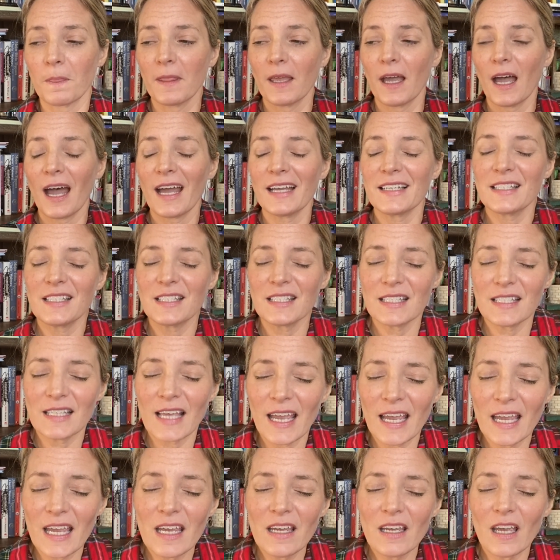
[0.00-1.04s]
I
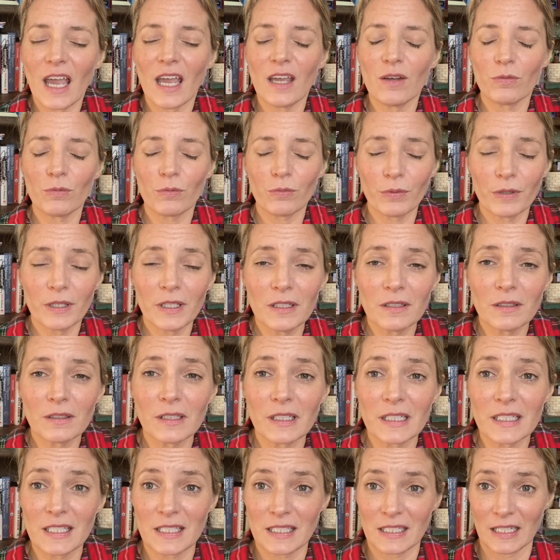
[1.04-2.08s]
say a
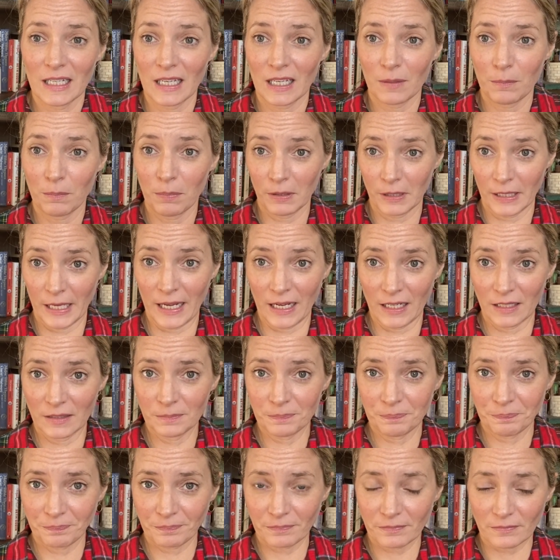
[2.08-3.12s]
realistic
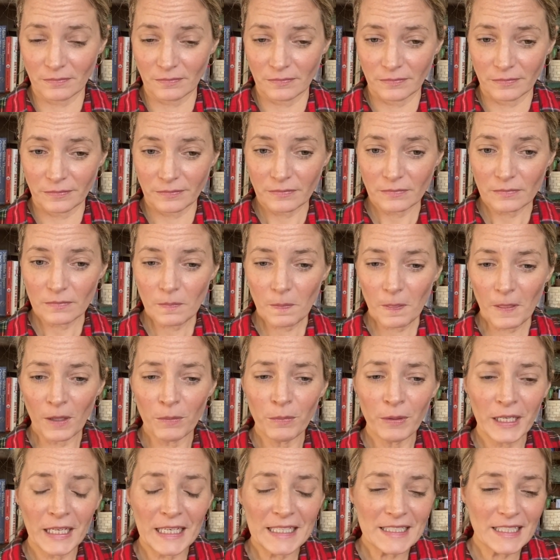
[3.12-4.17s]
plan
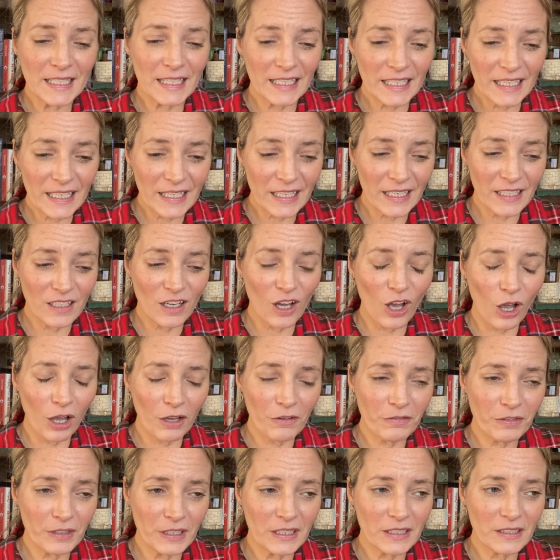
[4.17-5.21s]
because, again,
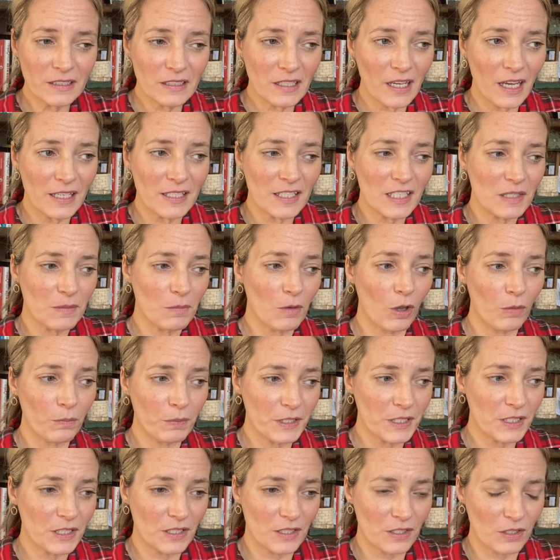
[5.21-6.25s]
often as small business